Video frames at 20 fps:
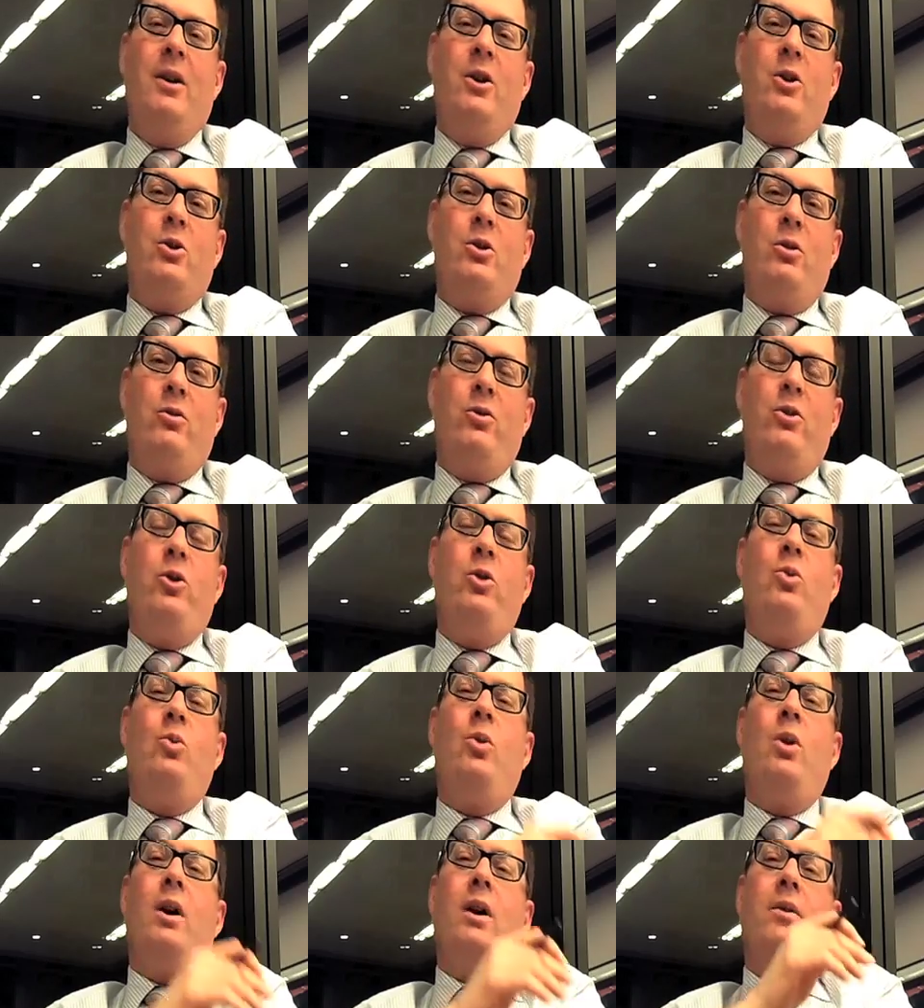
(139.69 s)
So if
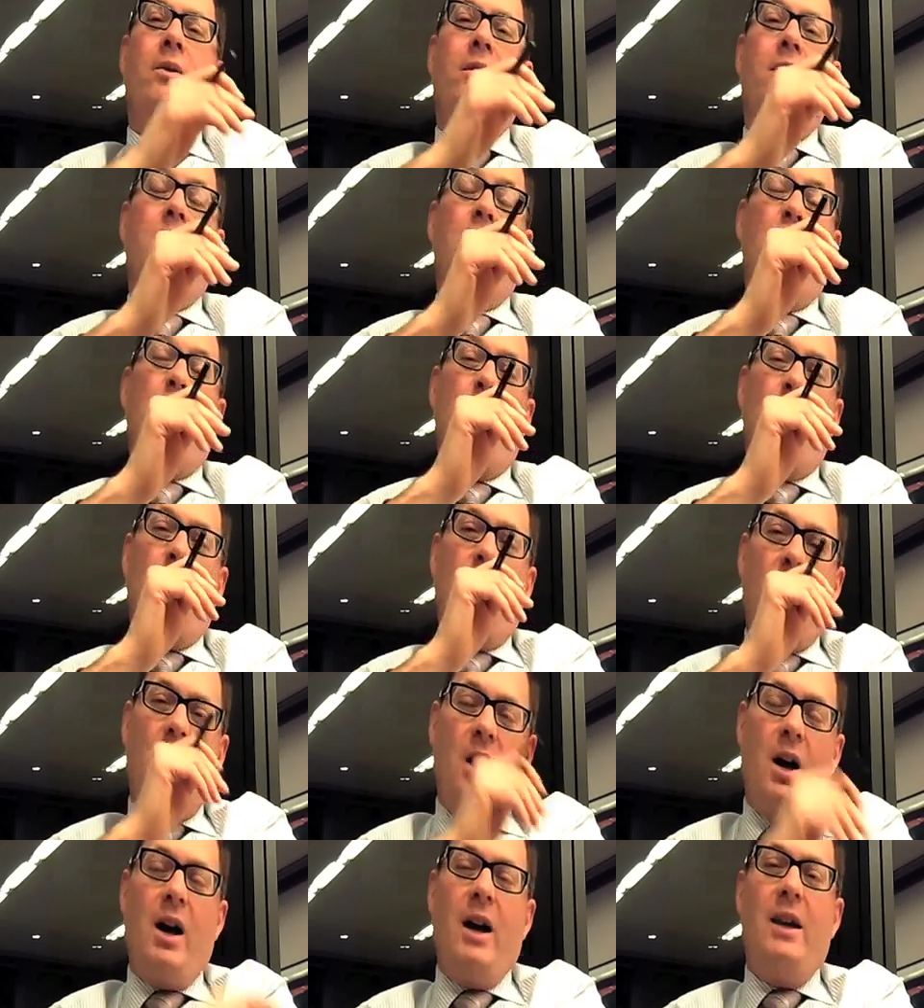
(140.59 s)
you want the
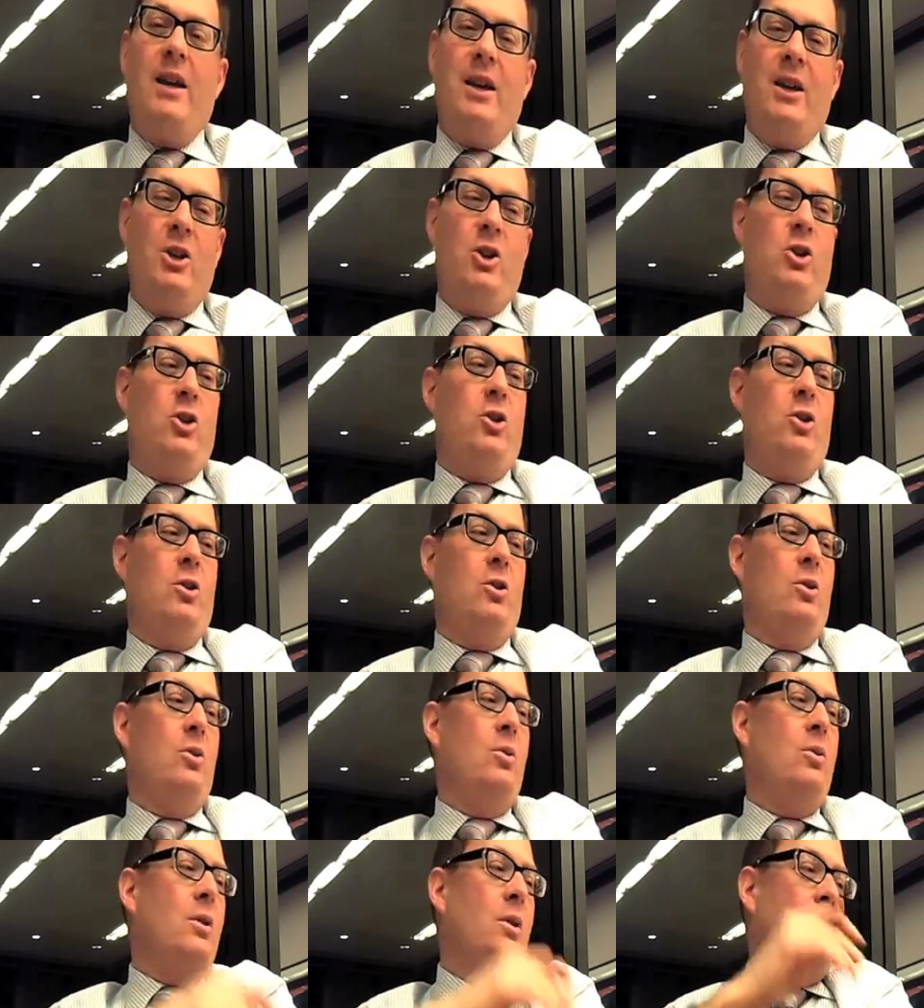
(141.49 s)
July
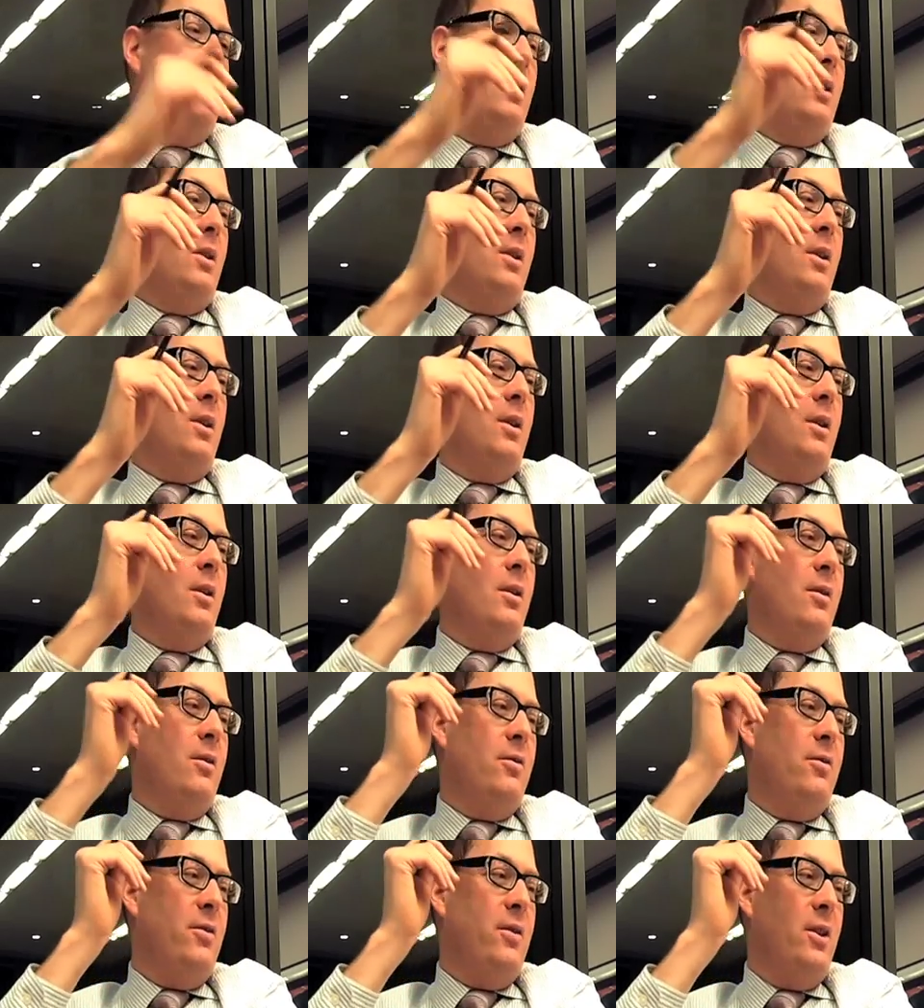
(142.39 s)
issue
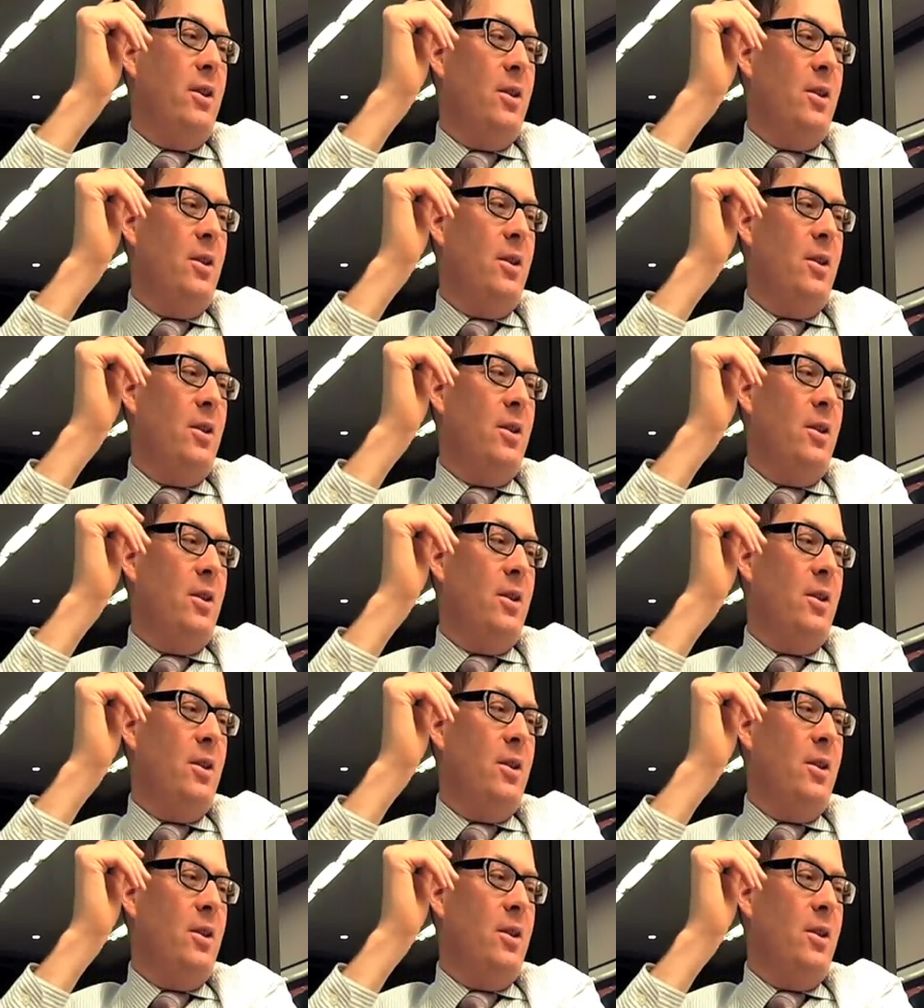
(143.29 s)
of,